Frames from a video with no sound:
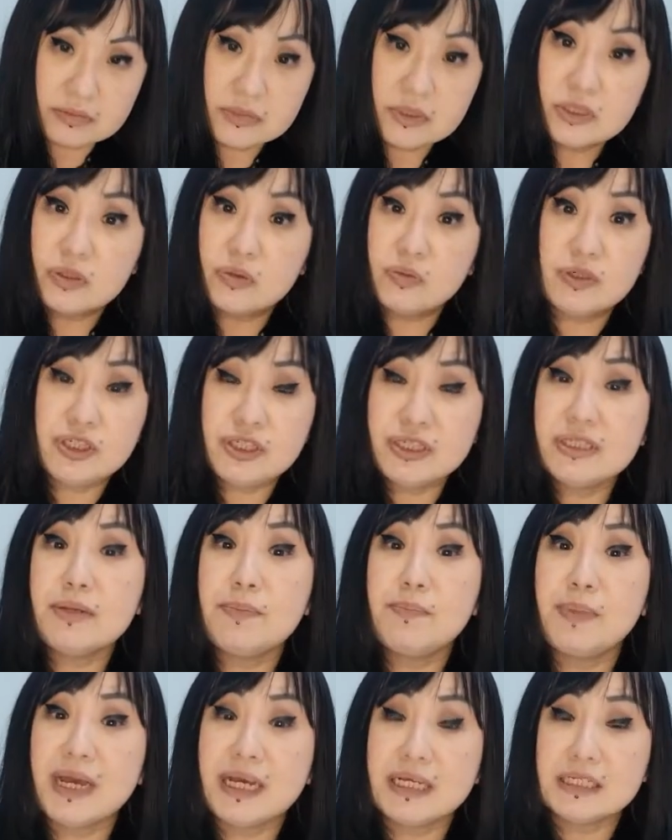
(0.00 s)
Which is the
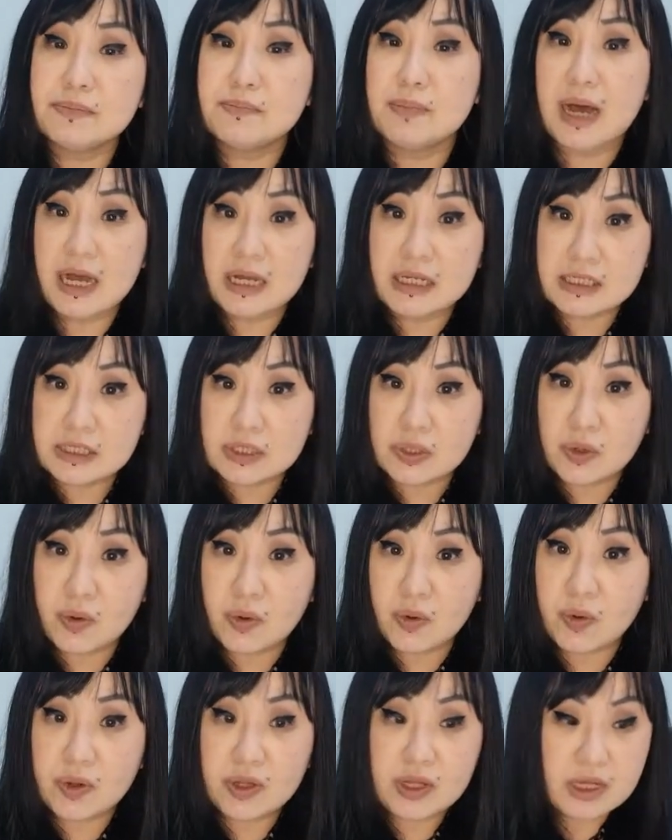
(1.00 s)
best mask,
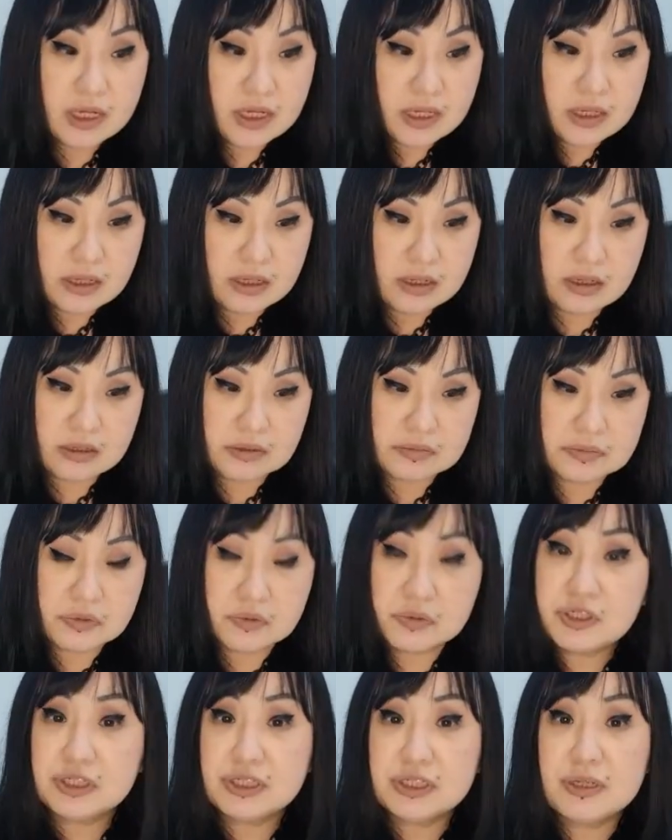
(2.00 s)
or
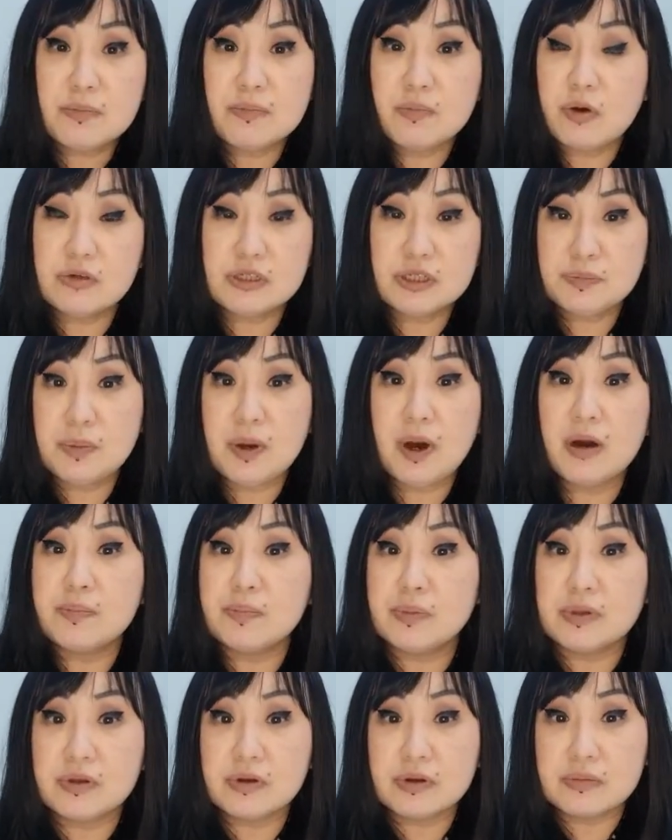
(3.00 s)
which is the most
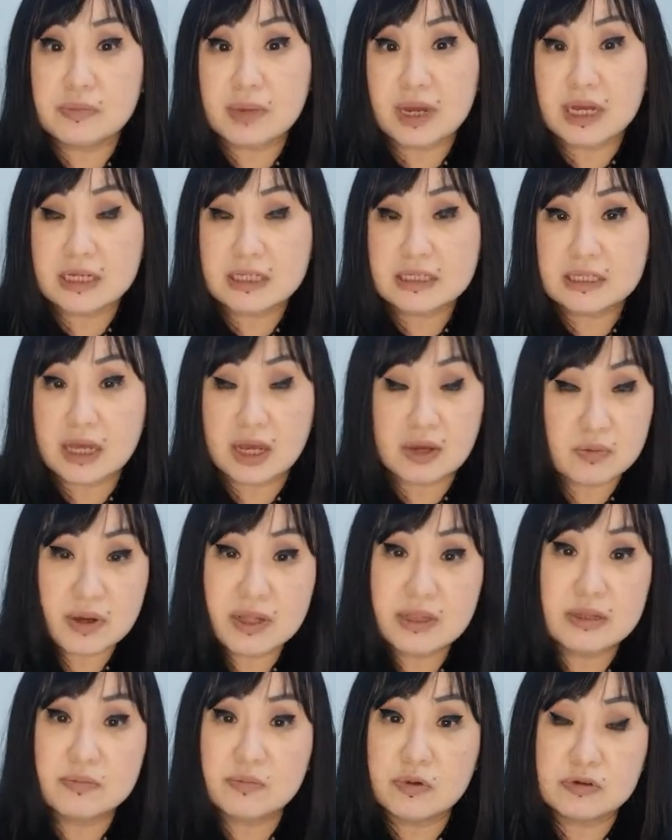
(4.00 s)
popular mask? I
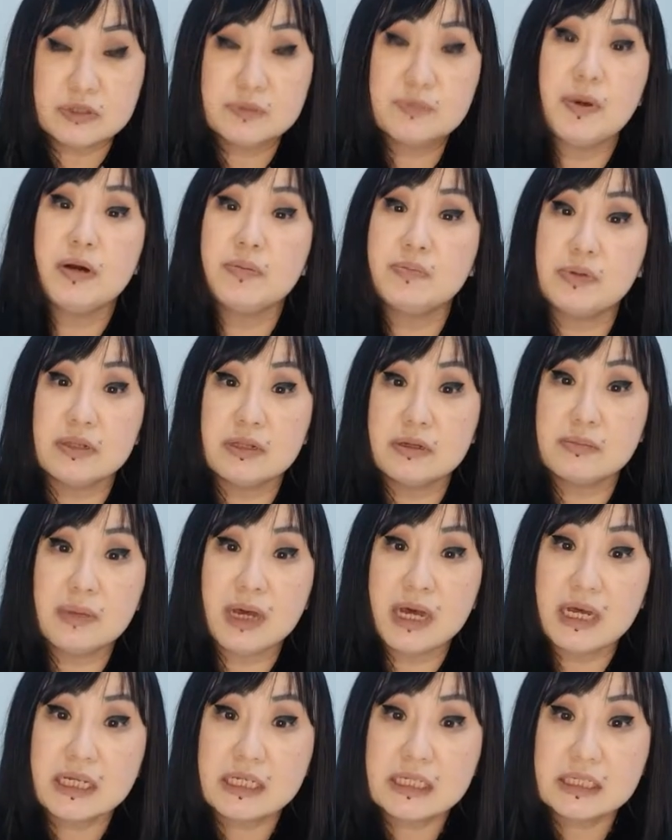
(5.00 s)
want the most popular
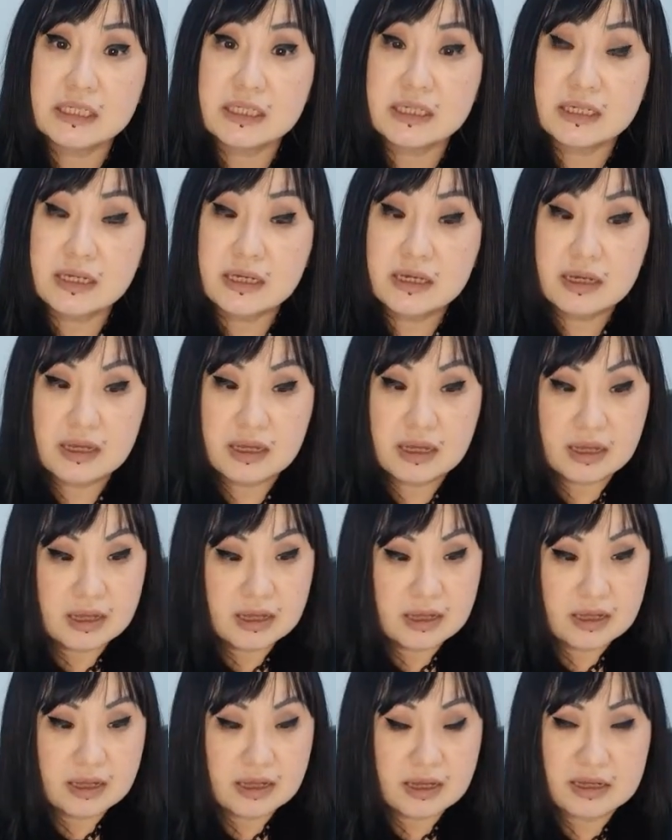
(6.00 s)
mask.
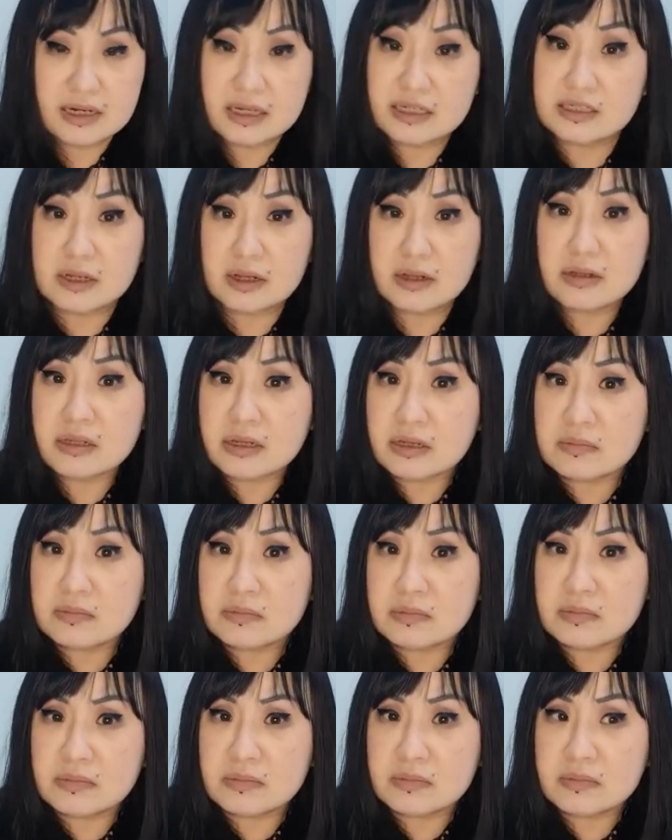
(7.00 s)
And I tell
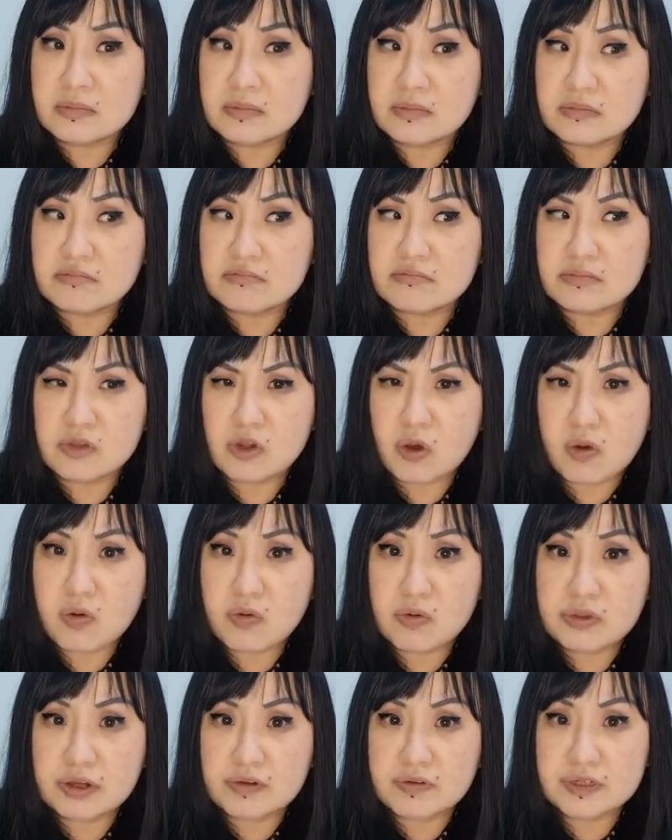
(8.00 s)
them,
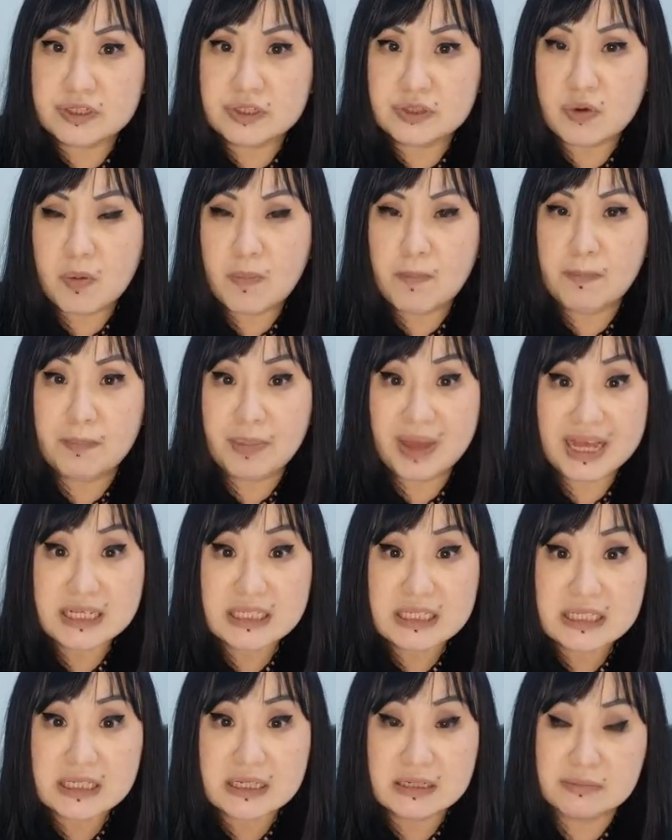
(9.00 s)
no, there is no
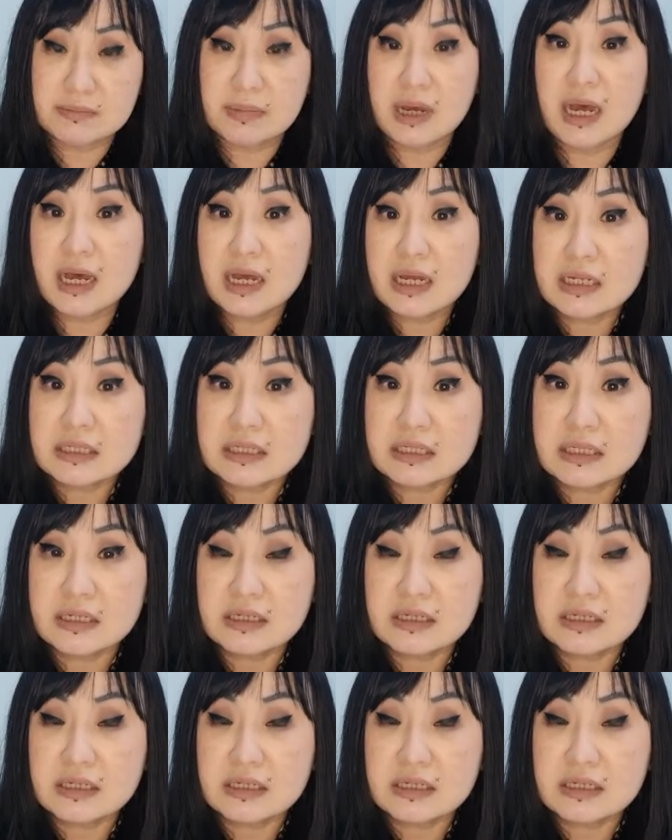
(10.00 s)
best mask.